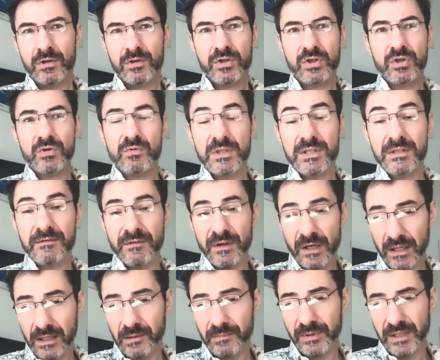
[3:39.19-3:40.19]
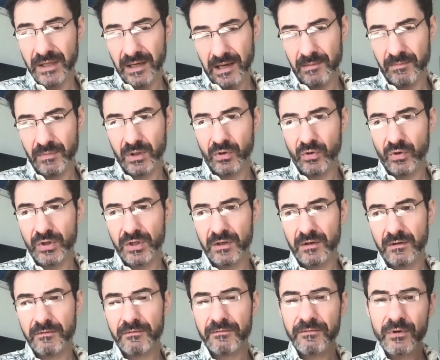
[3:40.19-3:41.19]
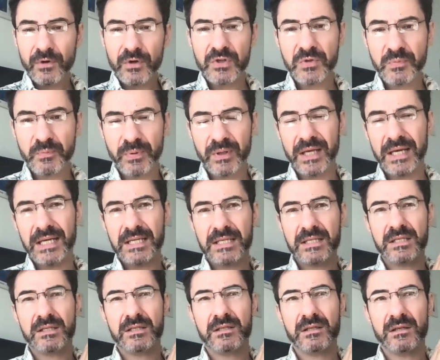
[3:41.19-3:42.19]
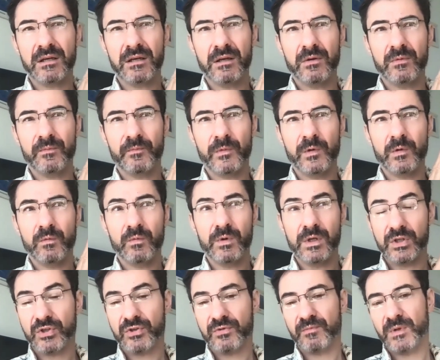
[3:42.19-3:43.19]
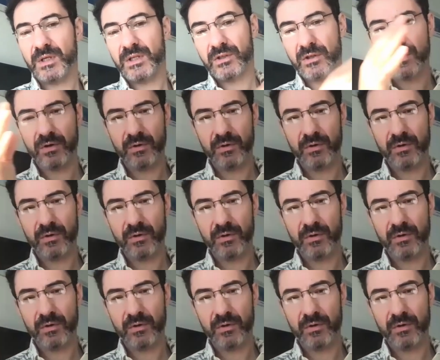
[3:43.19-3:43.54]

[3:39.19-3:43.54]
to develop the amyloid in the first place, which is